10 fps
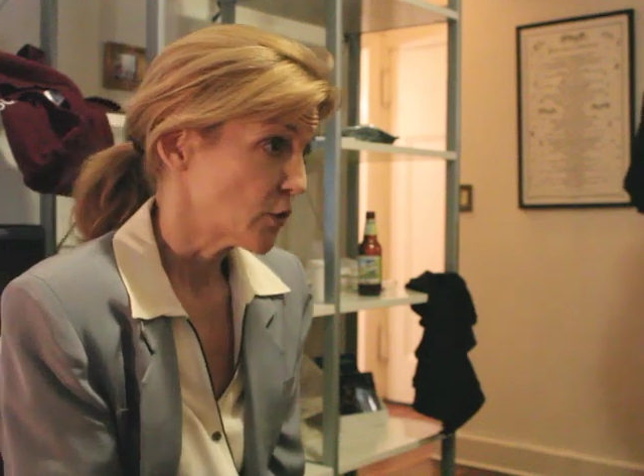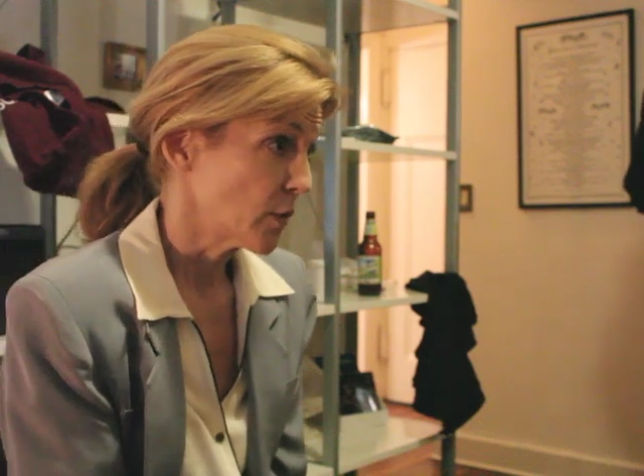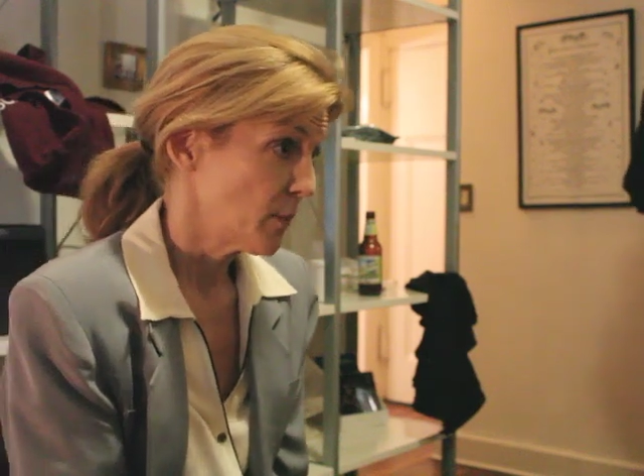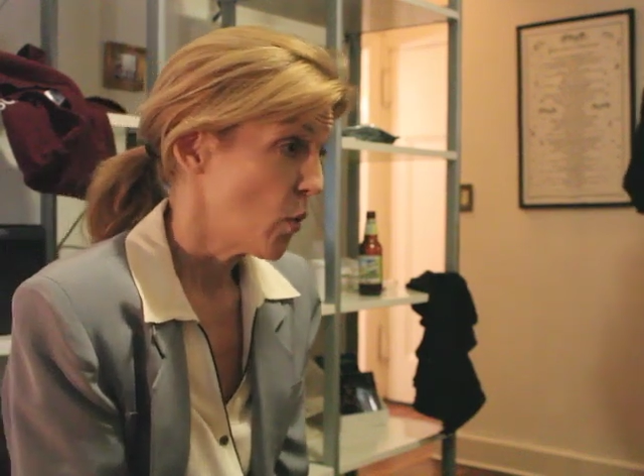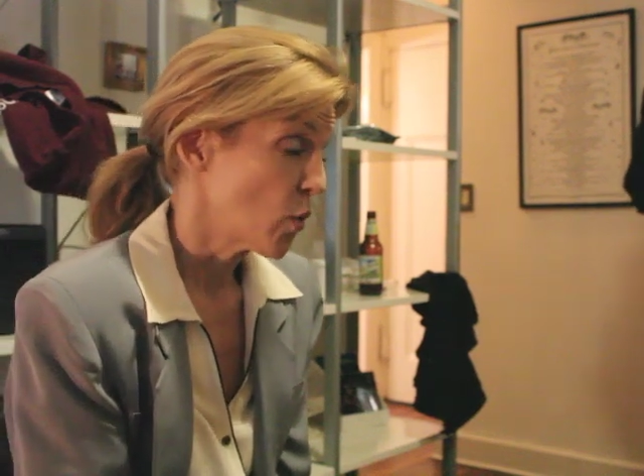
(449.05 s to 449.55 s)
to
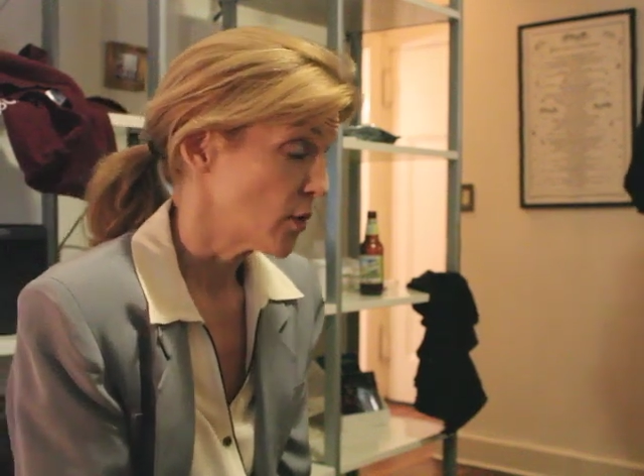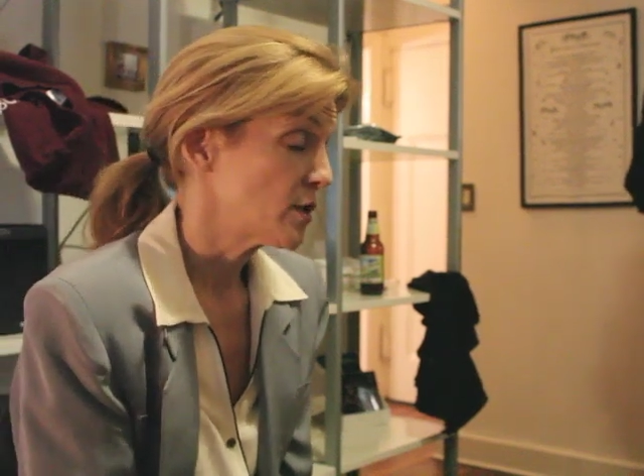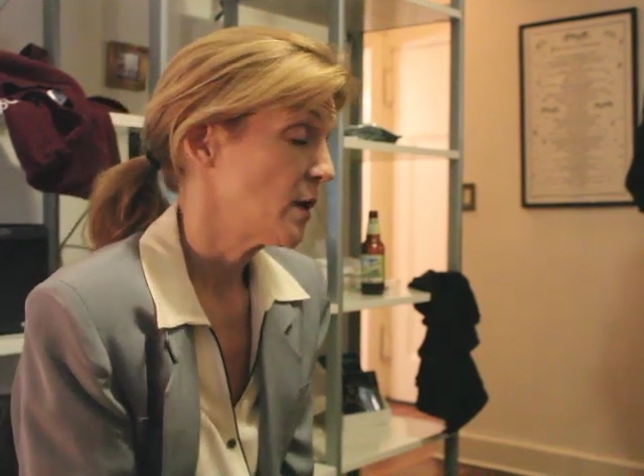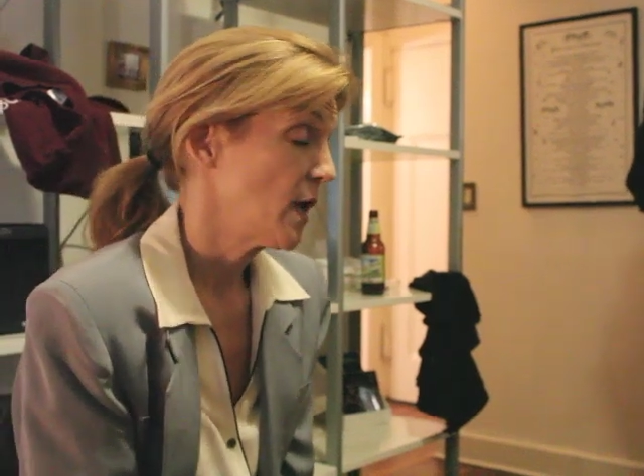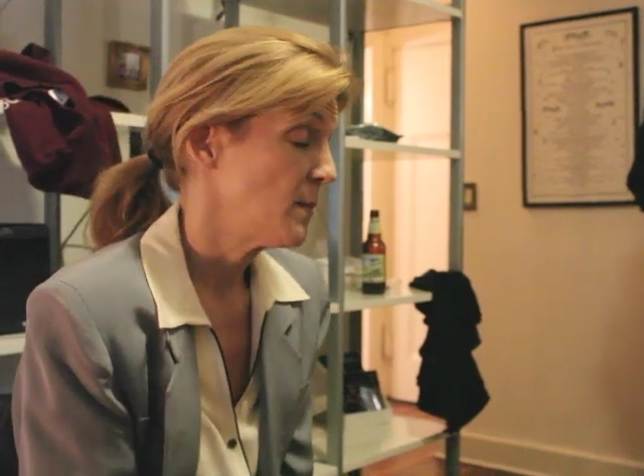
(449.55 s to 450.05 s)

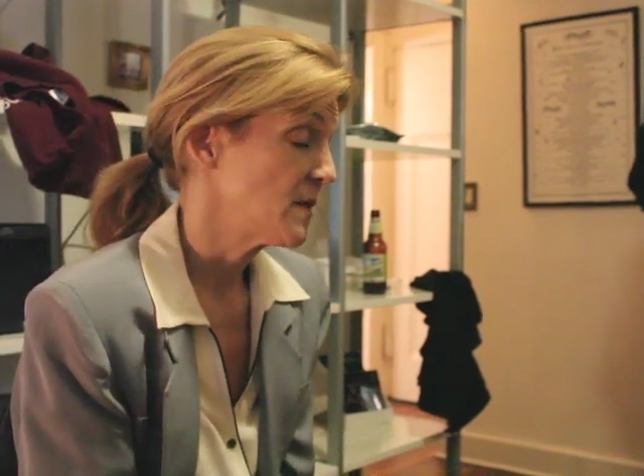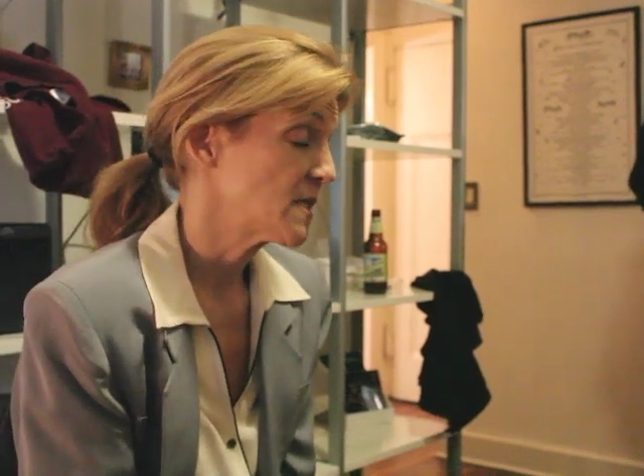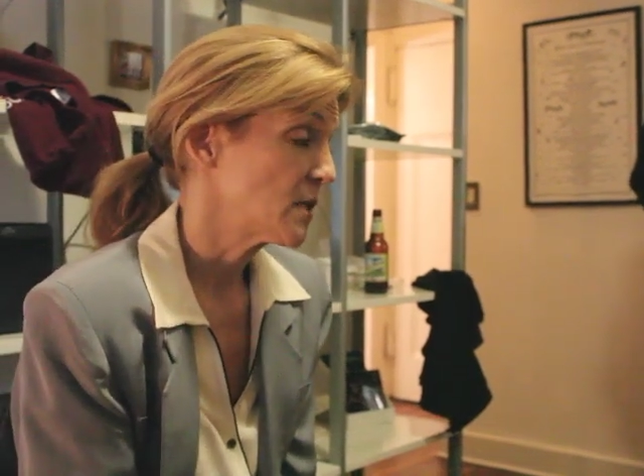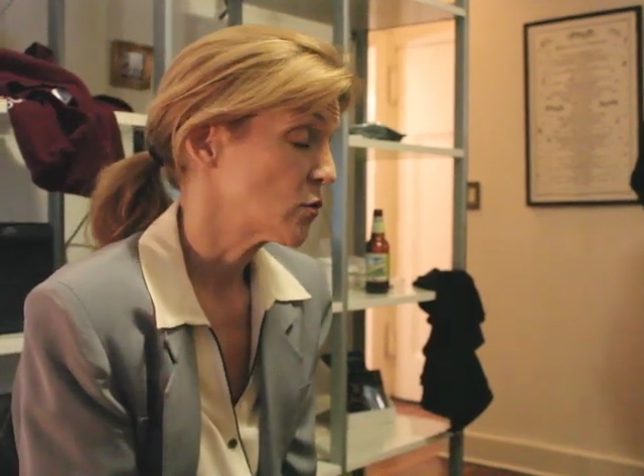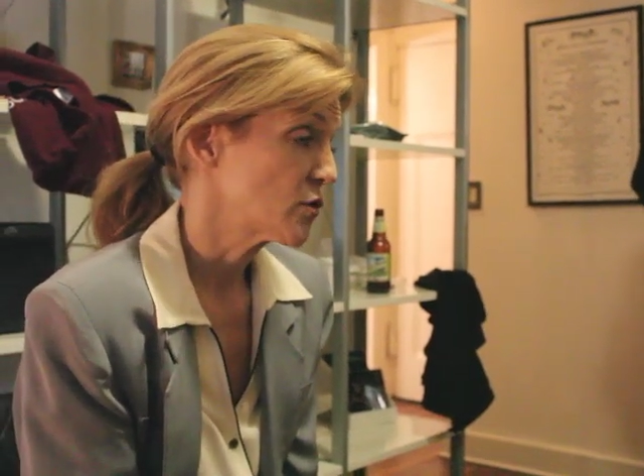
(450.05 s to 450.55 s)
report a
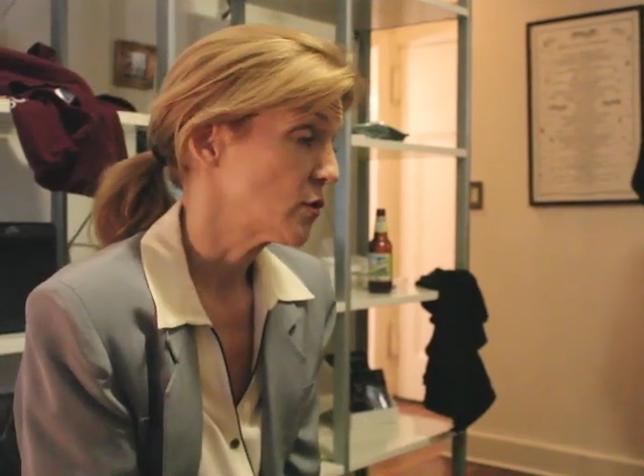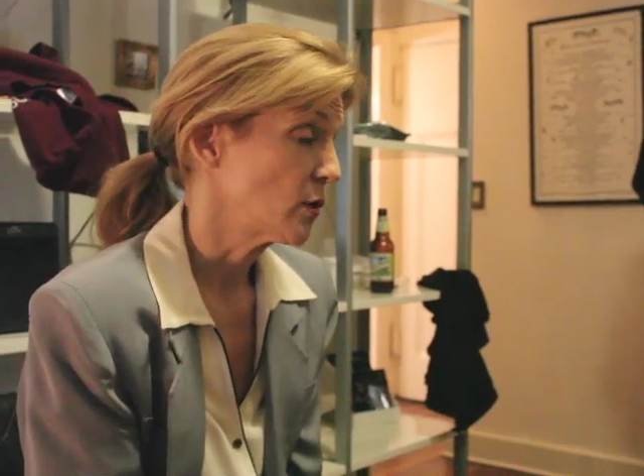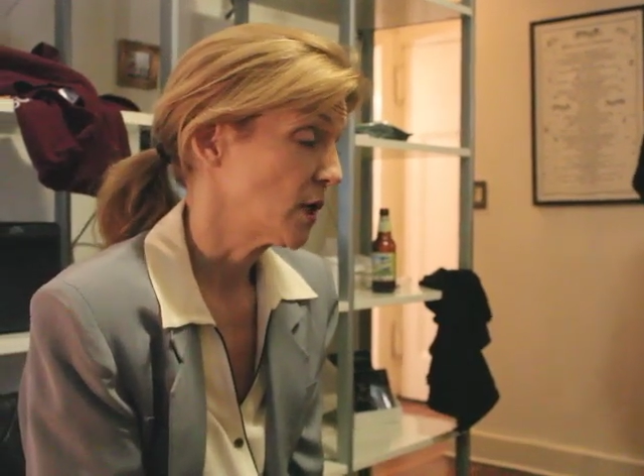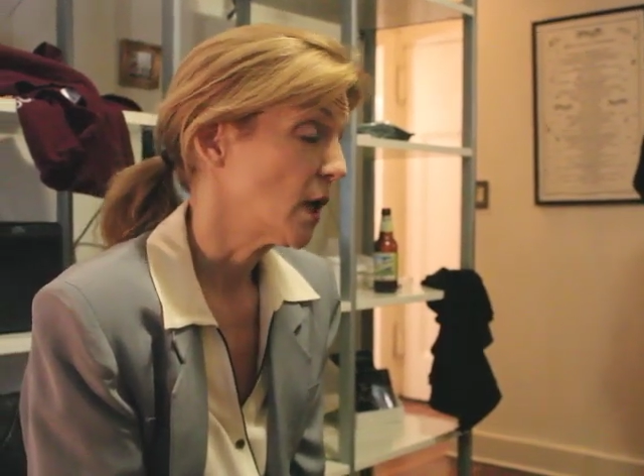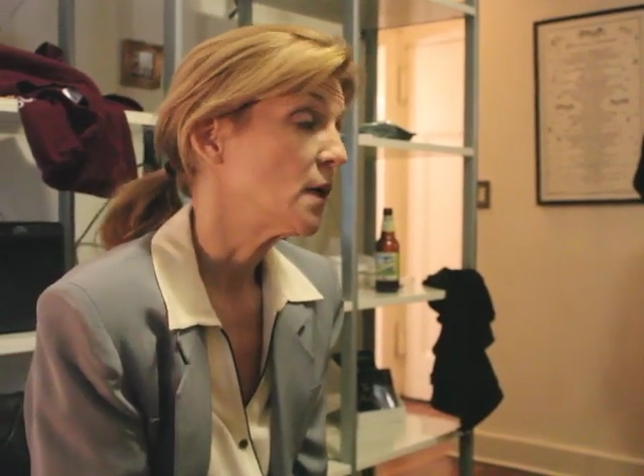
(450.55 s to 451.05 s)
missing or
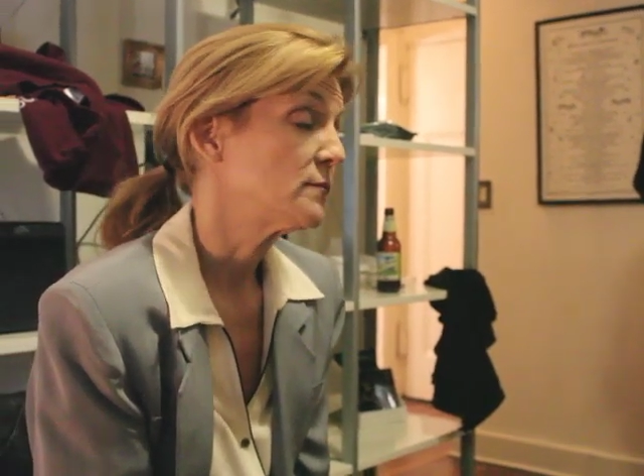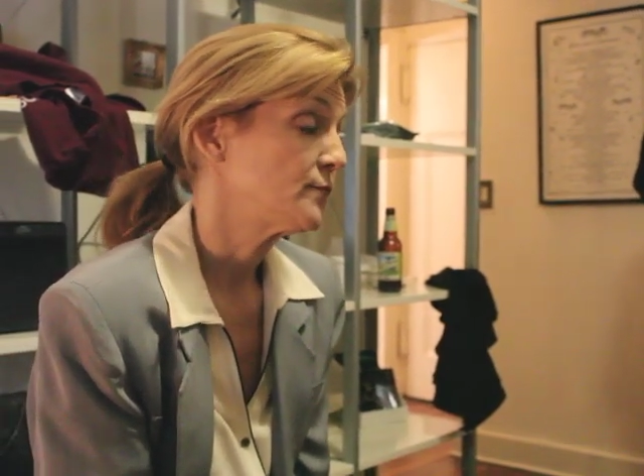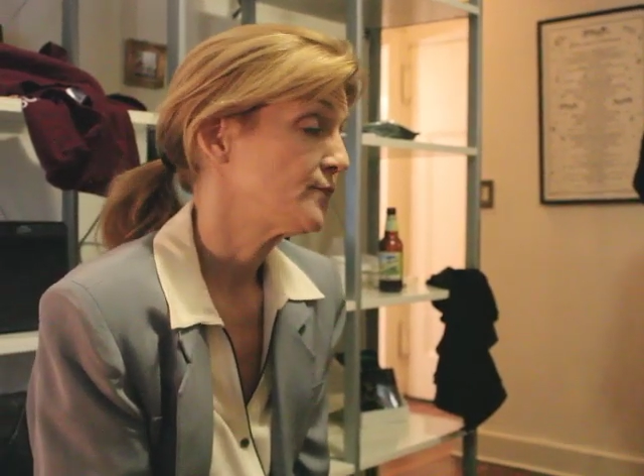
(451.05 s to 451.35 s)
stolen gun.